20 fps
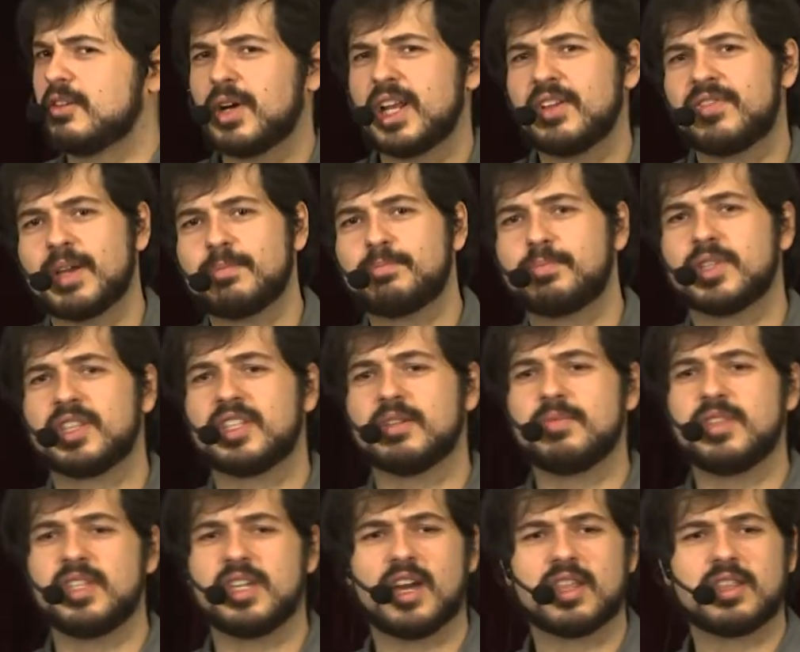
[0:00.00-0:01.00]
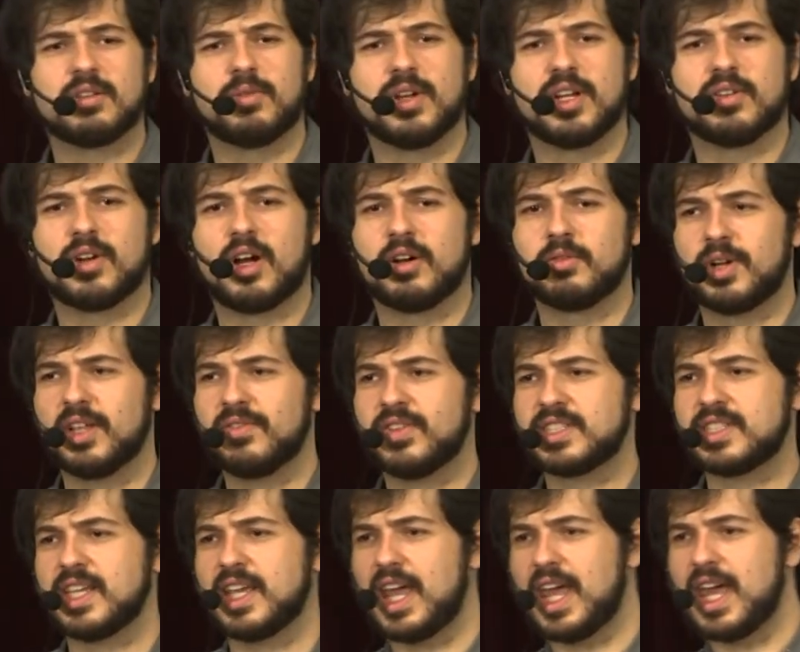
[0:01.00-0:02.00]
what if I put them the other way around? What if I
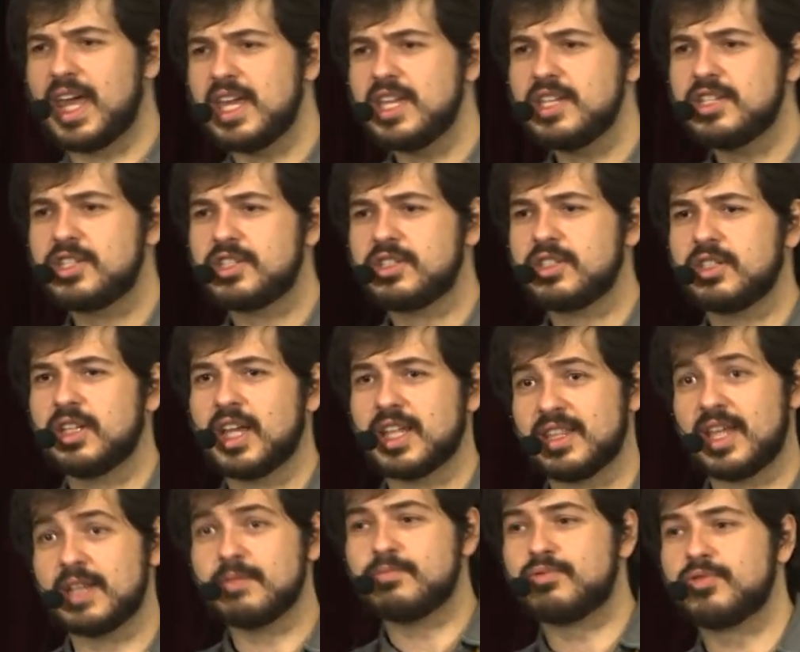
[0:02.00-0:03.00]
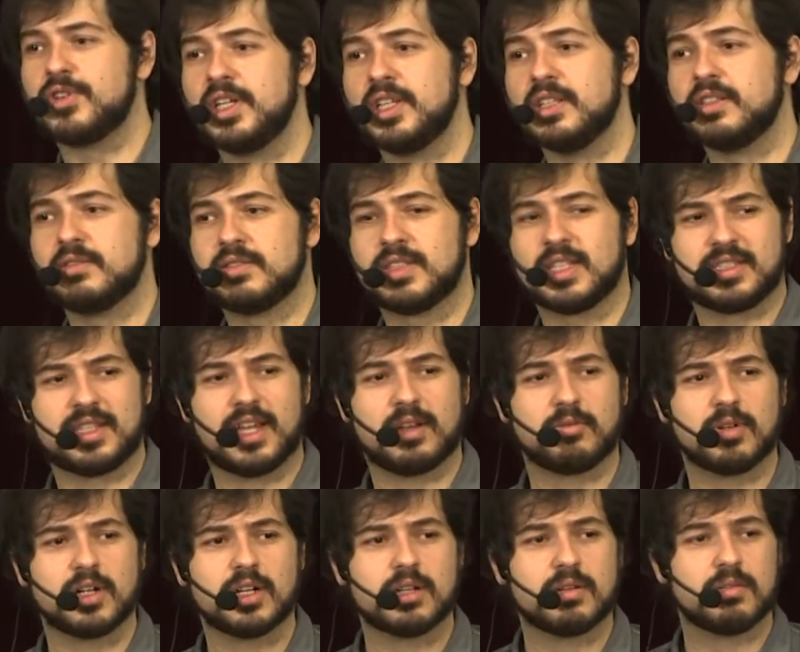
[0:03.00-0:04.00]
say age and then breed? Does that
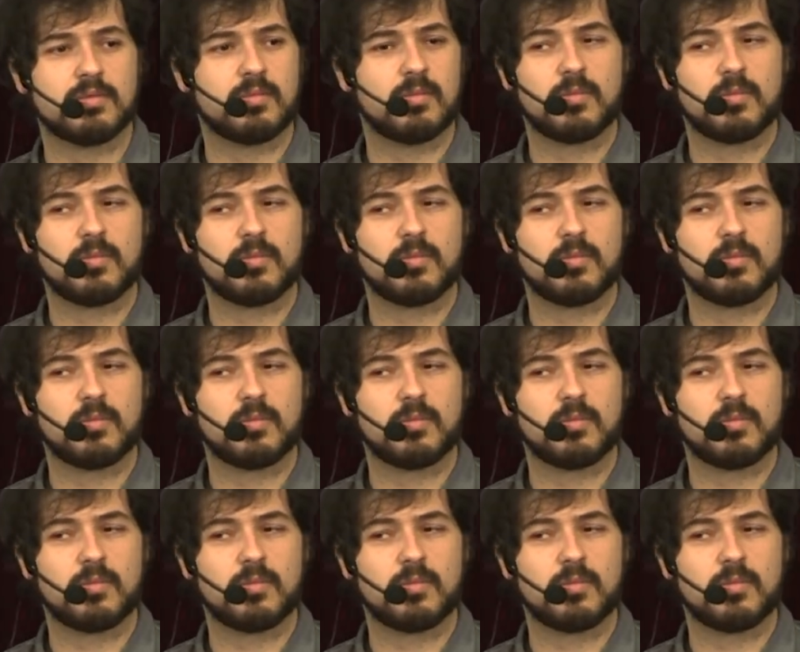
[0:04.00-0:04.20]
work?